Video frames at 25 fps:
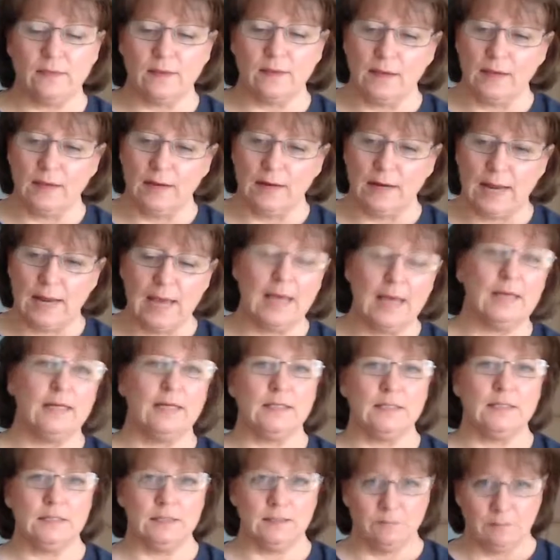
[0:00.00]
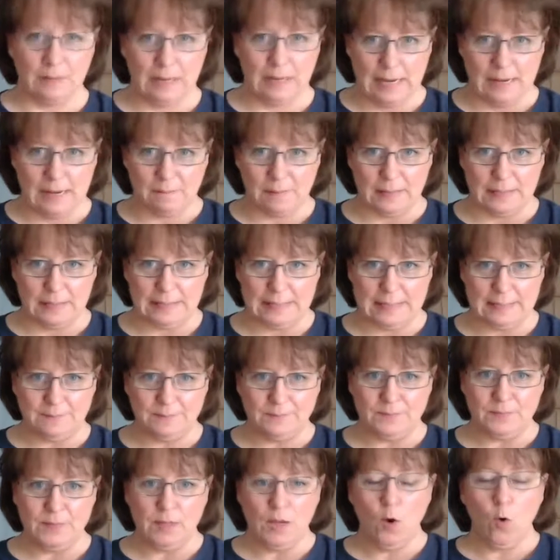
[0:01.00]
an endless supply of money
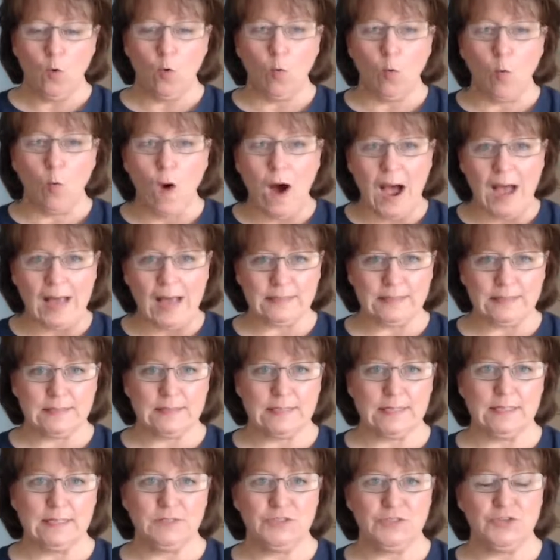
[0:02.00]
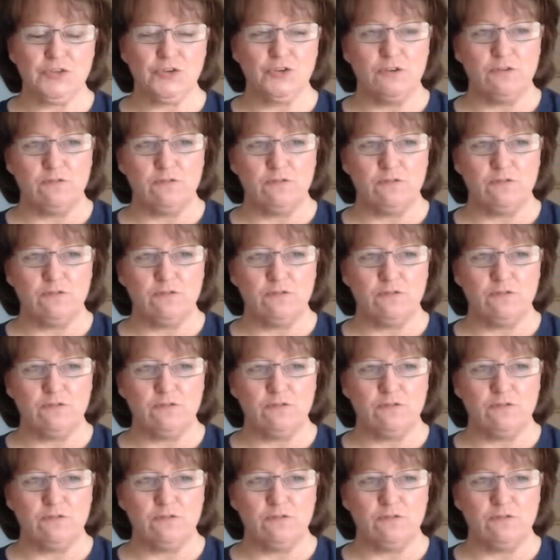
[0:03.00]
wanted to